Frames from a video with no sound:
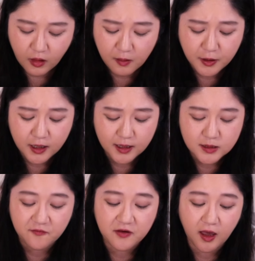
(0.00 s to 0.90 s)
But I
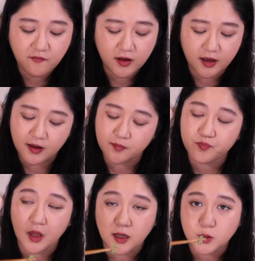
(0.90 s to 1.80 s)
guess if you have a
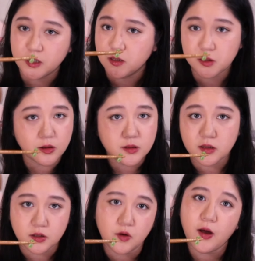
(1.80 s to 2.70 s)
Trader Joe's
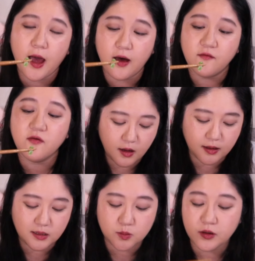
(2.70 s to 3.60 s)
and you don't have an
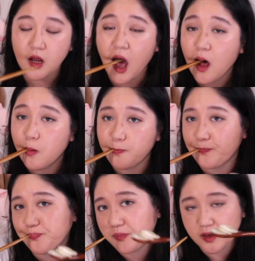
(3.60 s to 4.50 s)
H Mart,
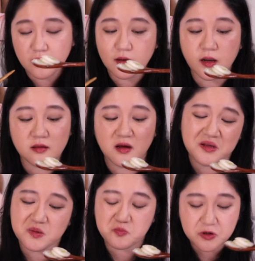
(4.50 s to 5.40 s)
you can get it there.
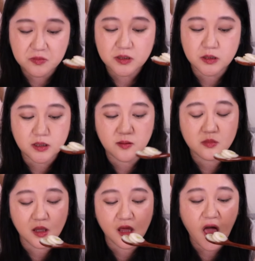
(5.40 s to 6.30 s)
It's pretty much the same
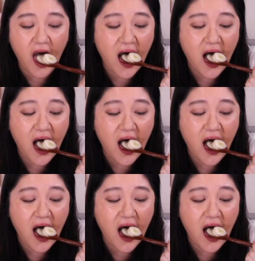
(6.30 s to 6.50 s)
thing.